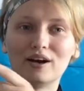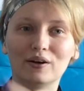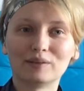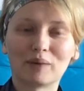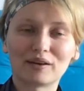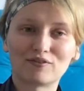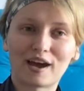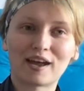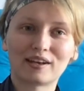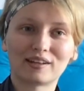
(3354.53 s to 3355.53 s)
on my
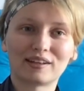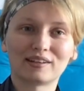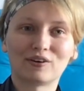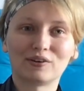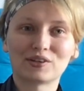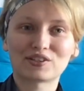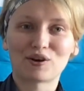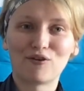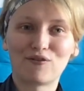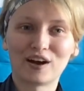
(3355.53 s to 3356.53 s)
hand than on the
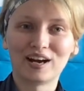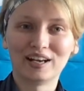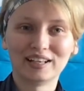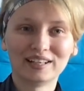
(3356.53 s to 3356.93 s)
sofa.